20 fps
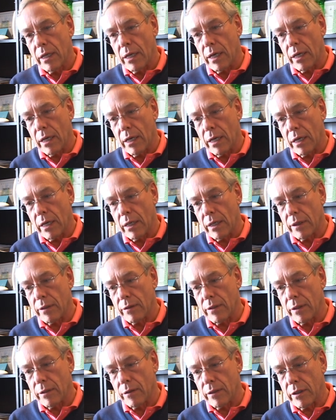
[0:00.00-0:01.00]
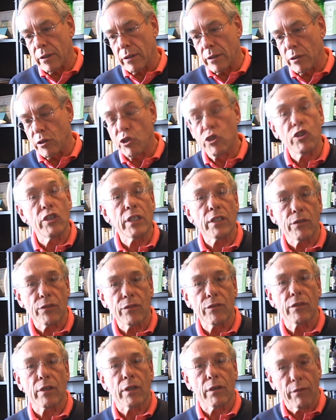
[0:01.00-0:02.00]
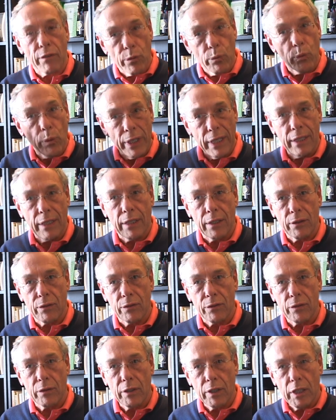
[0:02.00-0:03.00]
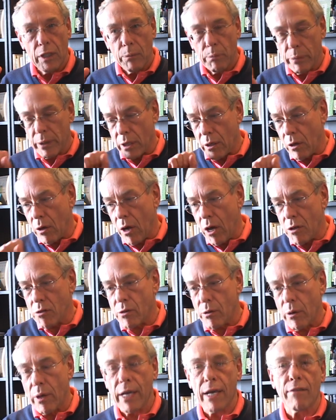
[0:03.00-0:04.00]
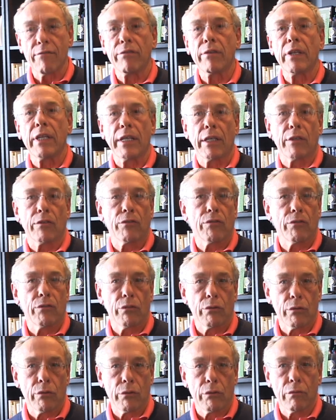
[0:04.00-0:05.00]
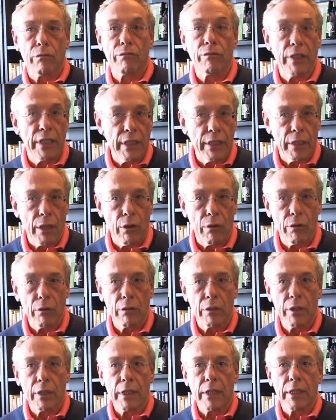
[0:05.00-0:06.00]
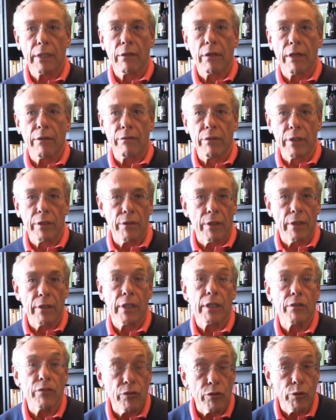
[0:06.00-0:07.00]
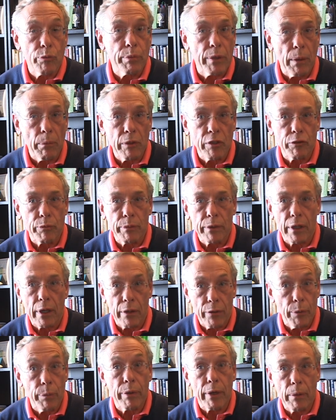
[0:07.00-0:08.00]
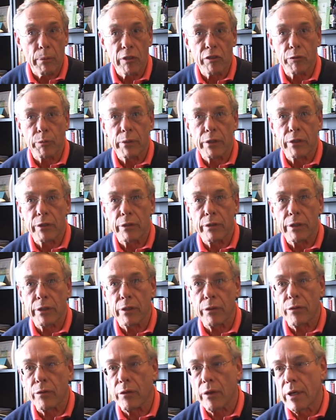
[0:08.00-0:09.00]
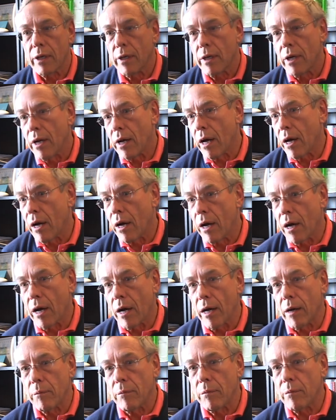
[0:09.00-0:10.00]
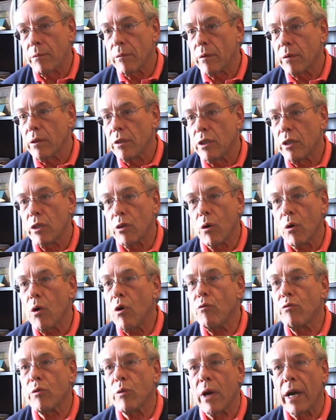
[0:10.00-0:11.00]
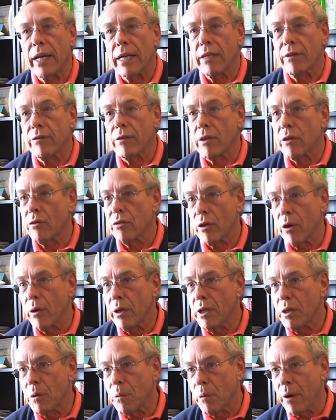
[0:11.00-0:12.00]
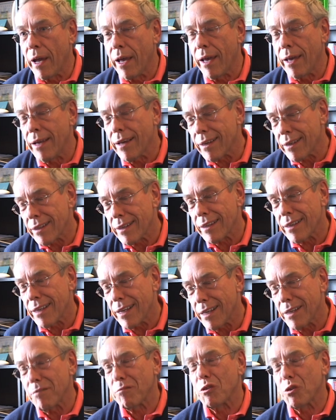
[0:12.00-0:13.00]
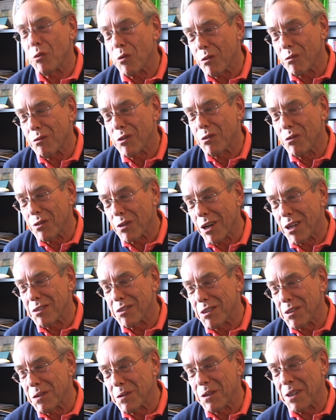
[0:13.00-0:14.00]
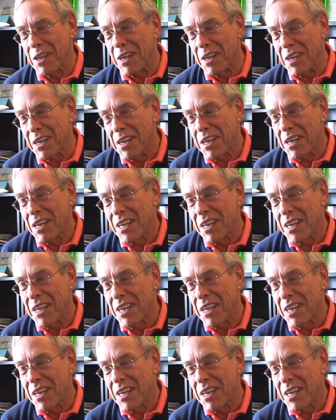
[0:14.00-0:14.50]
the gist of the readings, but it'll also have links to video. It'll have links to other published materials, you know, a whole variety of things. So in a way, I have two thoughts. In a way,